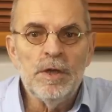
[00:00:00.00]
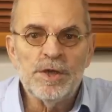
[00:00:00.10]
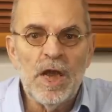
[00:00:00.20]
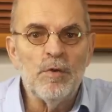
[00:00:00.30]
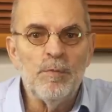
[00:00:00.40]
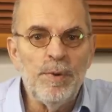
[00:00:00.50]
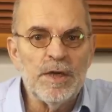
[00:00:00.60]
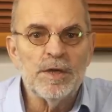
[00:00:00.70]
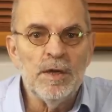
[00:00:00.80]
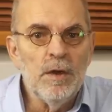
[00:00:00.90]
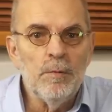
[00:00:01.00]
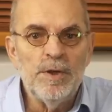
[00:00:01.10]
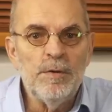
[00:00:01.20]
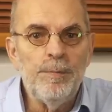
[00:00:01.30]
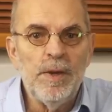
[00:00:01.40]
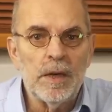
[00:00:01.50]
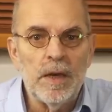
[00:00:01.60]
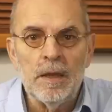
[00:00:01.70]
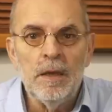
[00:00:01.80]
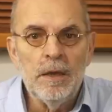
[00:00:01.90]
sounded best with the
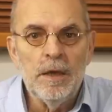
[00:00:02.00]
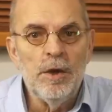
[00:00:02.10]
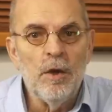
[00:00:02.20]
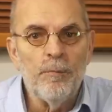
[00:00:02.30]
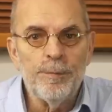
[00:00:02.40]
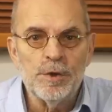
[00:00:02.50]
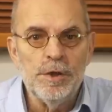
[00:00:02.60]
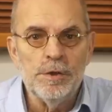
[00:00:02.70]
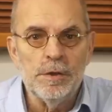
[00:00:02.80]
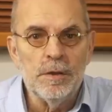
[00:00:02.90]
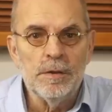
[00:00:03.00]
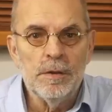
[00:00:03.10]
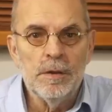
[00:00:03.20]
PLL in the off position.